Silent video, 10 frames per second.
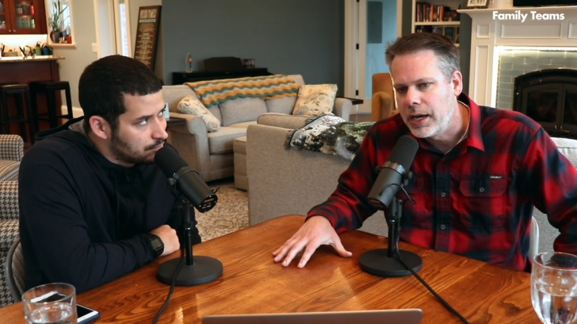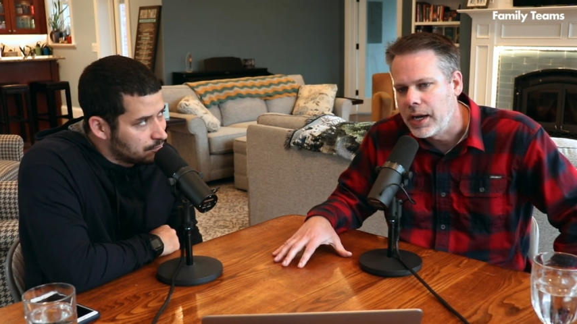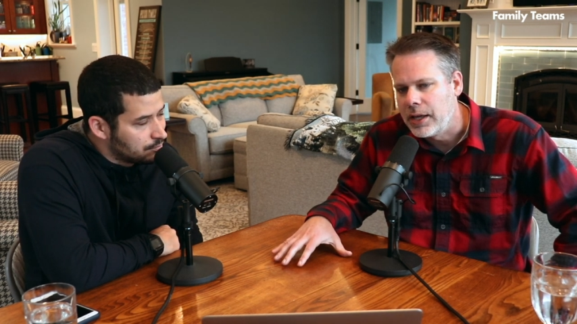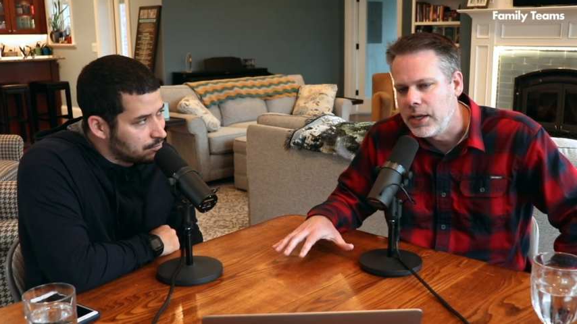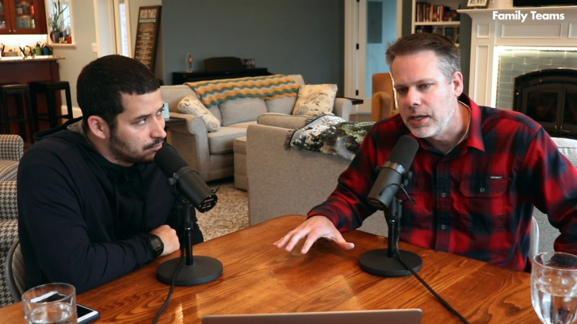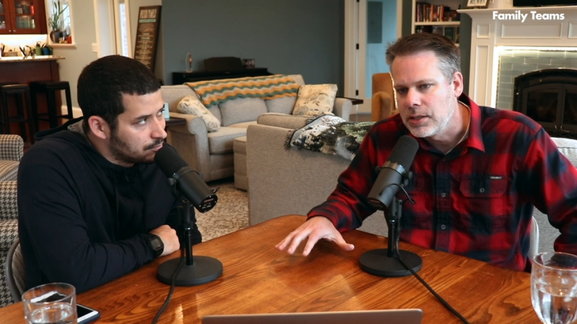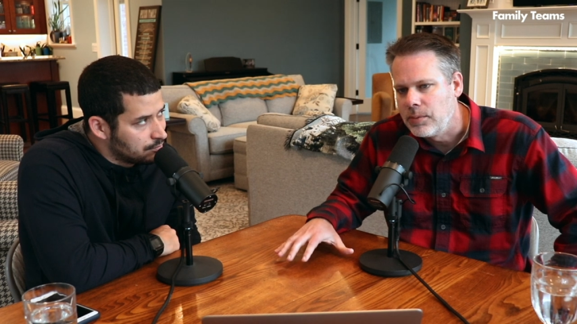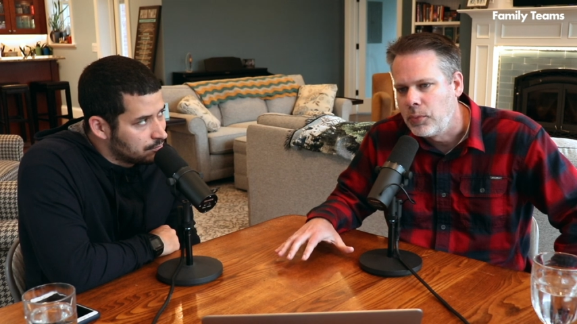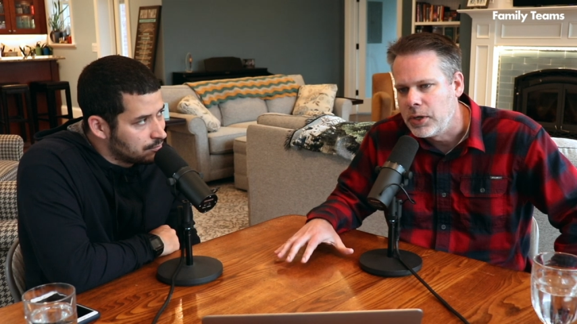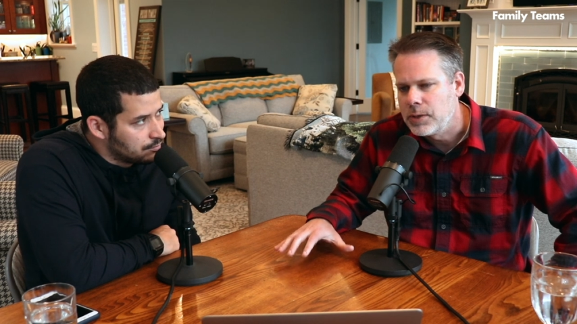Speaker 1: I think at
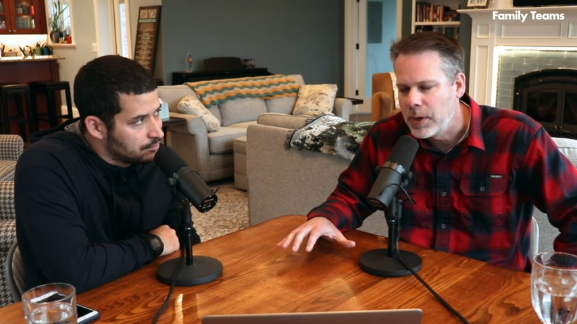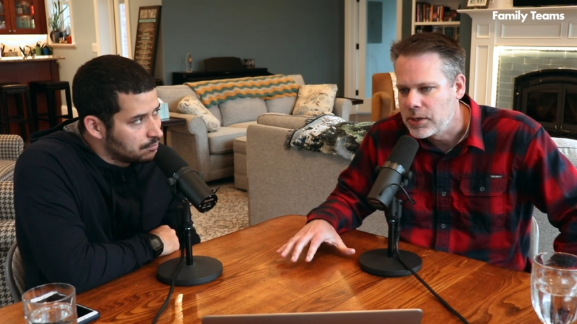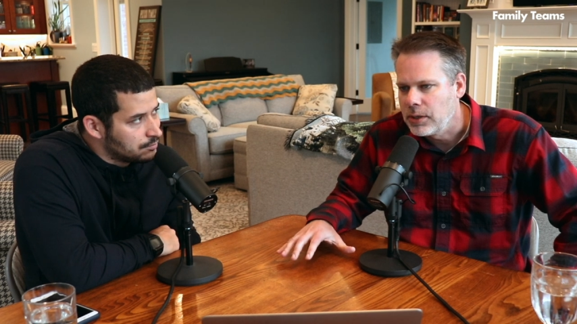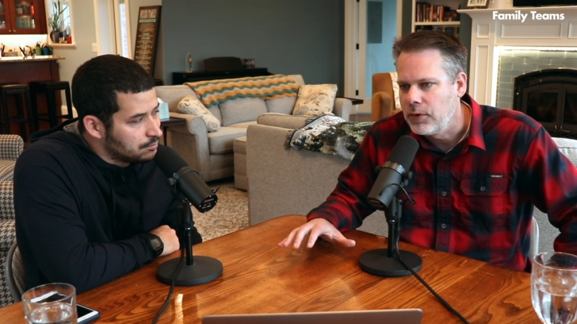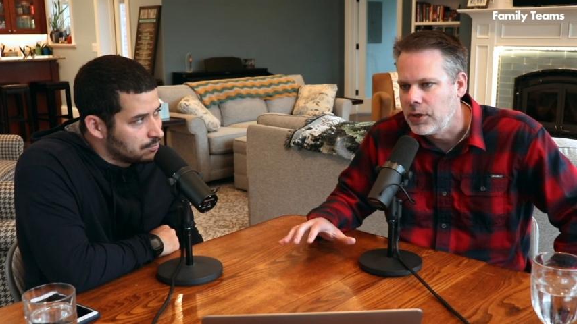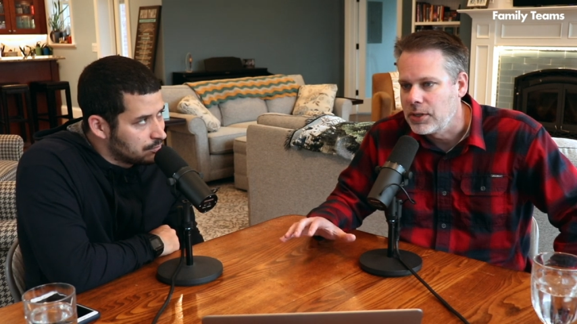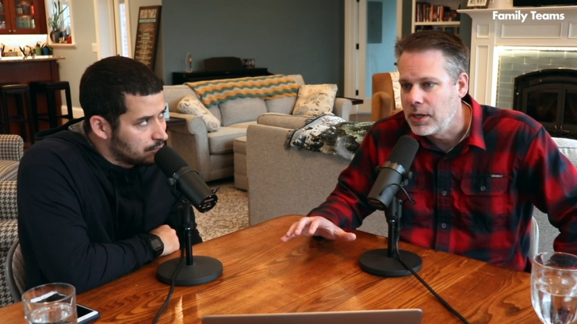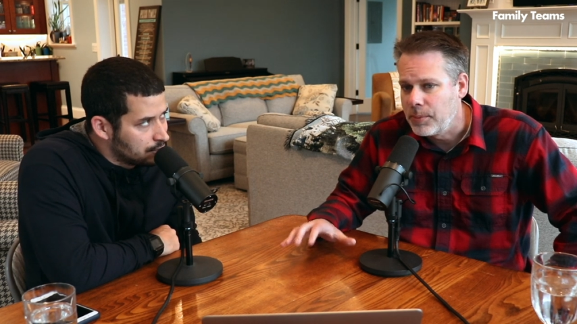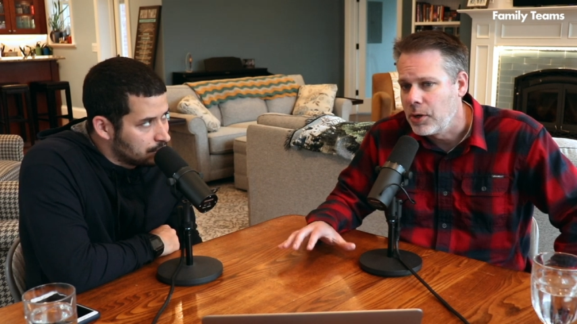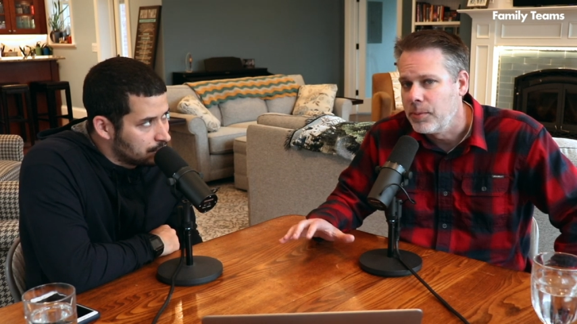some point, especially if you're
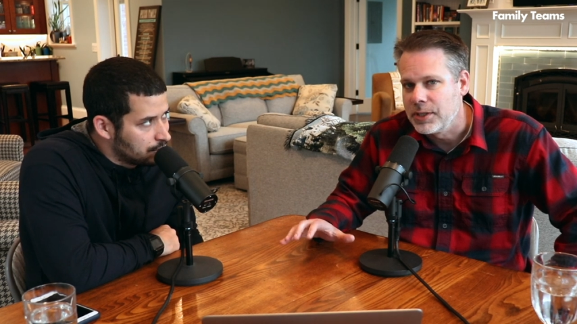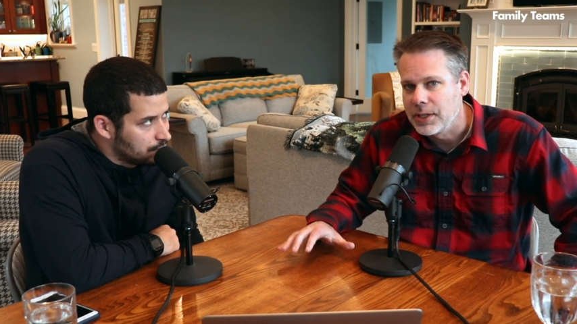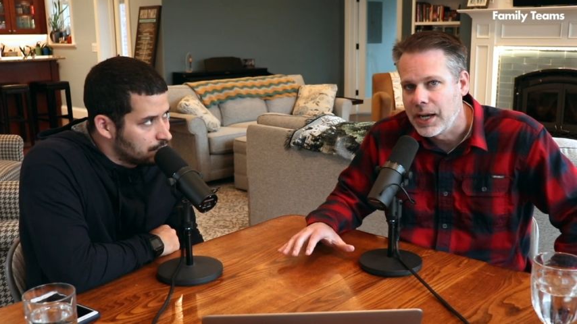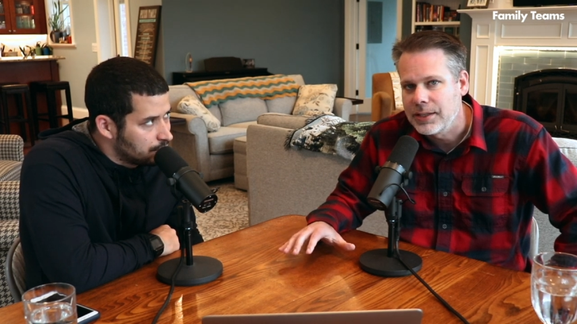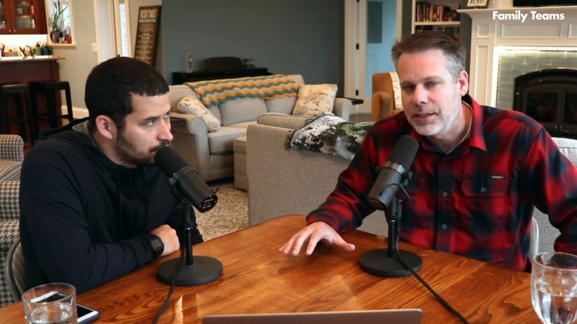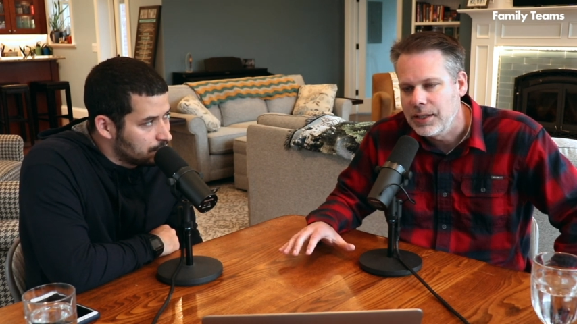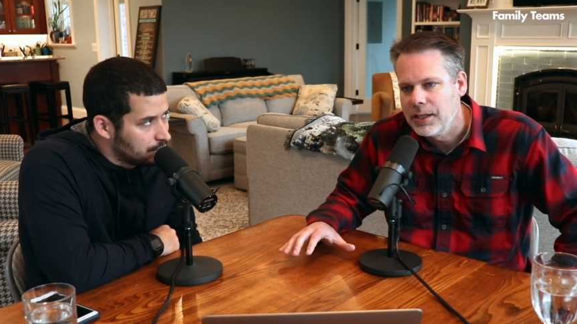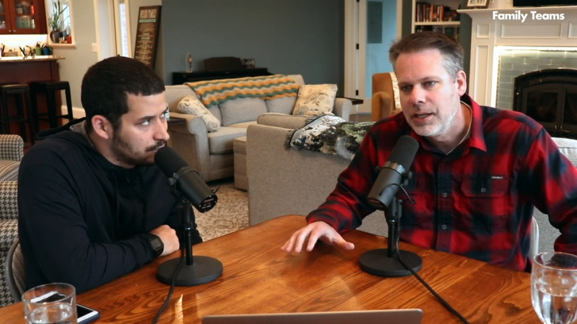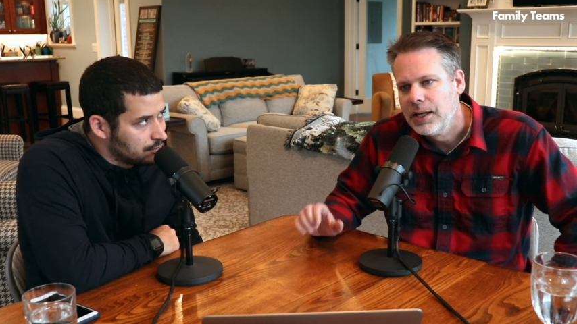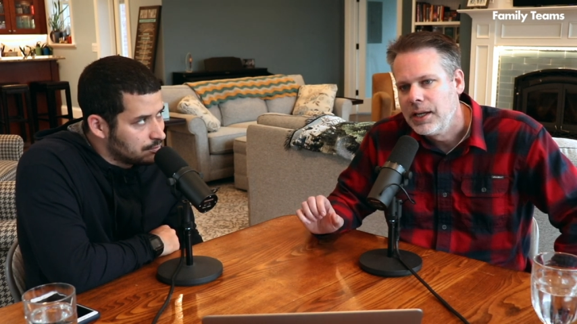coming home exhausted,